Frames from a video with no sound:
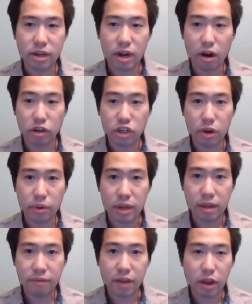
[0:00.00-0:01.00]
that are shown
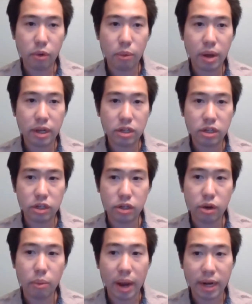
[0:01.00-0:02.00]
in Figure 1 to
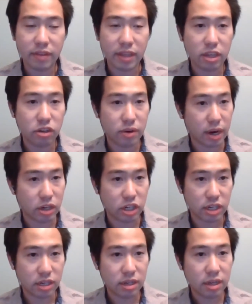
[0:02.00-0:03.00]
the right of the
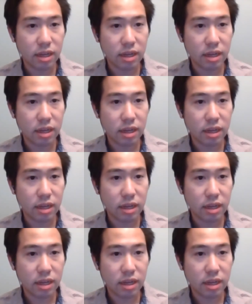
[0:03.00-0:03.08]
introduction: